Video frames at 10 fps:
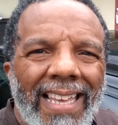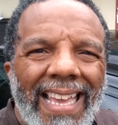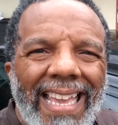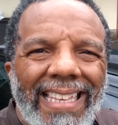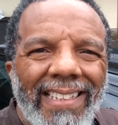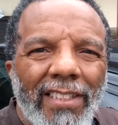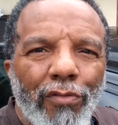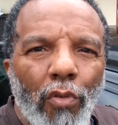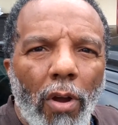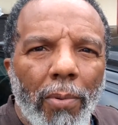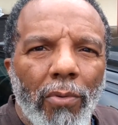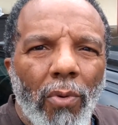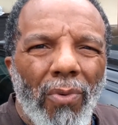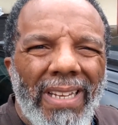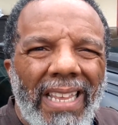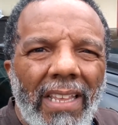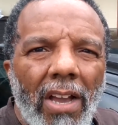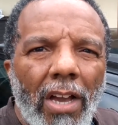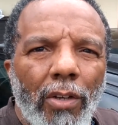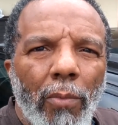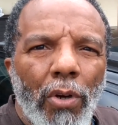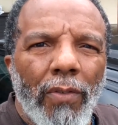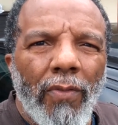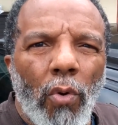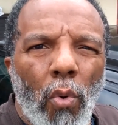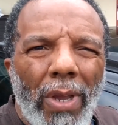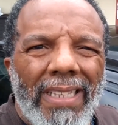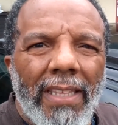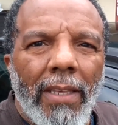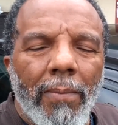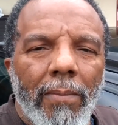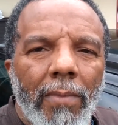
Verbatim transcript: Hey, this is Robert with a automotive quick tip.